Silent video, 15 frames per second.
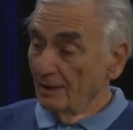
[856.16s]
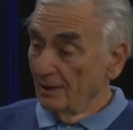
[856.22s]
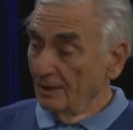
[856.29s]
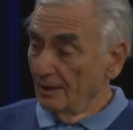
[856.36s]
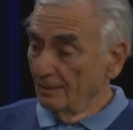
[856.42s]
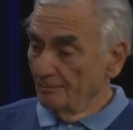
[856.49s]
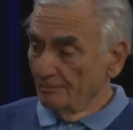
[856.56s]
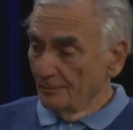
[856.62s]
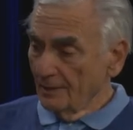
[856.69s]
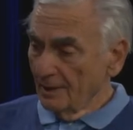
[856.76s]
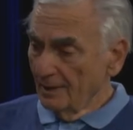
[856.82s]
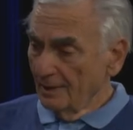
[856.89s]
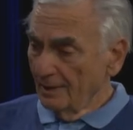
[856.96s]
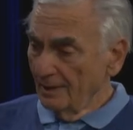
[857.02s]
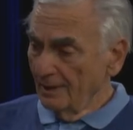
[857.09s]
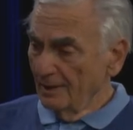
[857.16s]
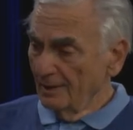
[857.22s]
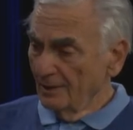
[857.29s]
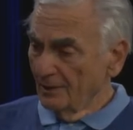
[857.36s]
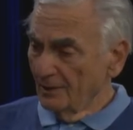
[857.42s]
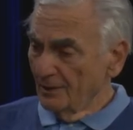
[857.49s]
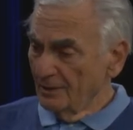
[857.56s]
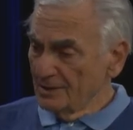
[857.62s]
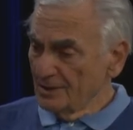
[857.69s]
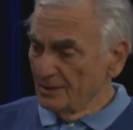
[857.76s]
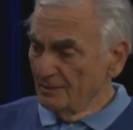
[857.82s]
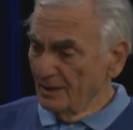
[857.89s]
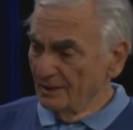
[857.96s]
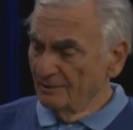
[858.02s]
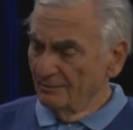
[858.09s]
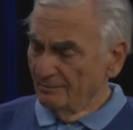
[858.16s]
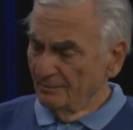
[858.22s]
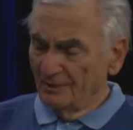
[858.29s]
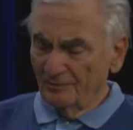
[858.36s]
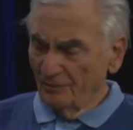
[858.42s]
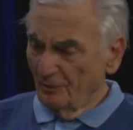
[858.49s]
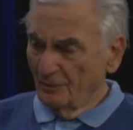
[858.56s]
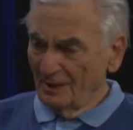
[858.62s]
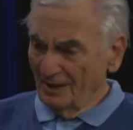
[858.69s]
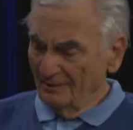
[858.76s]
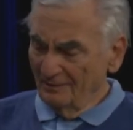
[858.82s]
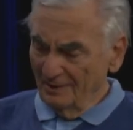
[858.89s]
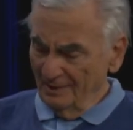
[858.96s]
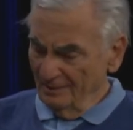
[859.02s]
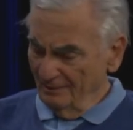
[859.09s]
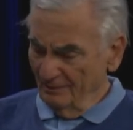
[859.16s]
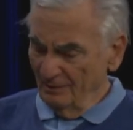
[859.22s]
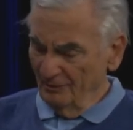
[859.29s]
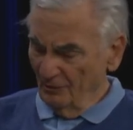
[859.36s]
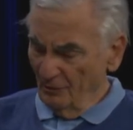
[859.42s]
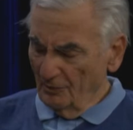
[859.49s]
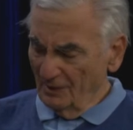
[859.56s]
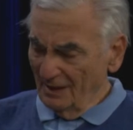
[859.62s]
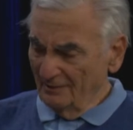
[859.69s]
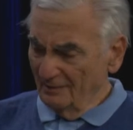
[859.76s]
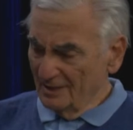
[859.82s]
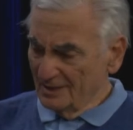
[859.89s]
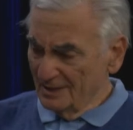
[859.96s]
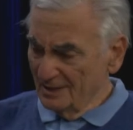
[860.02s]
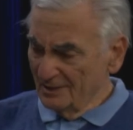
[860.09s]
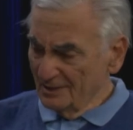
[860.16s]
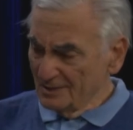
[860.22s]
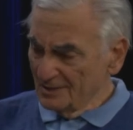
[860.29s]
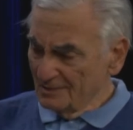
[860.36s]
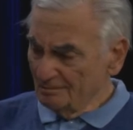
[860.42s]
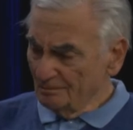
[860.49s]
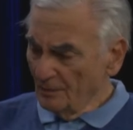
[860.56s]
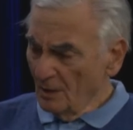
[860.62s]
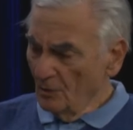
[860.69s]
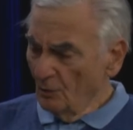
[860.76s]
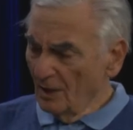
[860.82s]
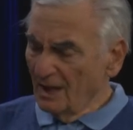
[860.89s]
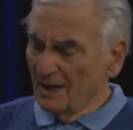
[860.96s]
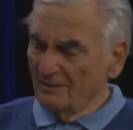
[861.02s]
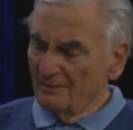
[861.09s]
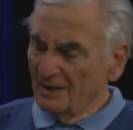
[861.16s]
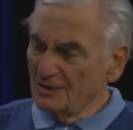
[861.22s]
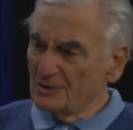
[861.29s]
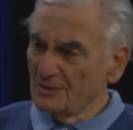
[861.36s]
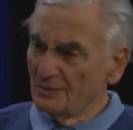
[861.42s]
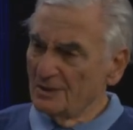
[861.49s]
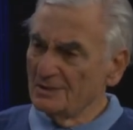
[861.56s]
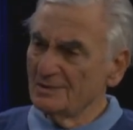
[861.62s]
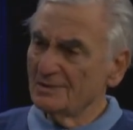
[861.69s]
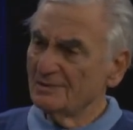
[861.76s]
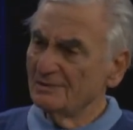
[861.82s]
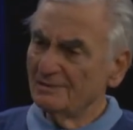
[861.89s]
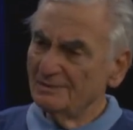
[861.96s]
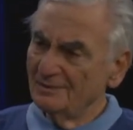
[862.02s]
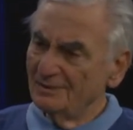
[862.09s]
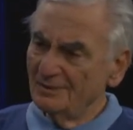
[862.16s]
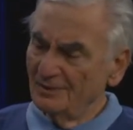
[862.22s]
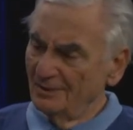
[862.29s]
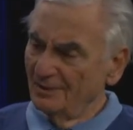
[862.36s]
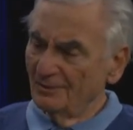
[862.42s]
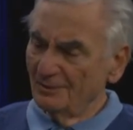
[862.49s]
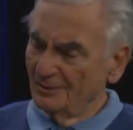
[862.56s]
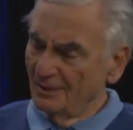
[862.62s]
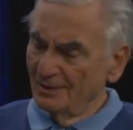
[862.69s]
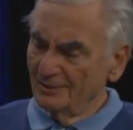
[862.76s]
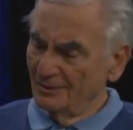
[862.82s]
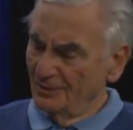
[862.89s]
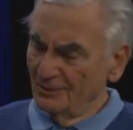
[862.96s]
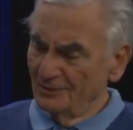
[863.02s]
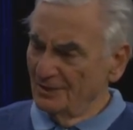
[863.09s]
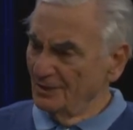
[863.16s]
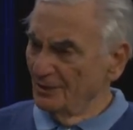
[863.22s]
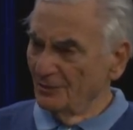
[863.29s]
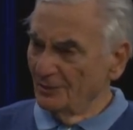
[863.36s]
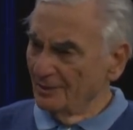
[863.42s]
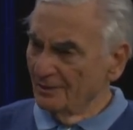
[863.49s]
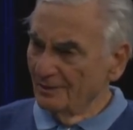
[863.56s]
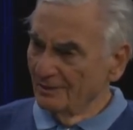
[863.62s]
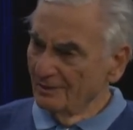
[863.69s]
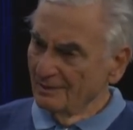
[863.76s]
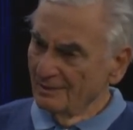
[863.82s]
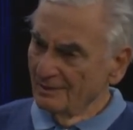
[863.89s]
and it occurs to me before we leave the seals, what kind of injuries do you deal with?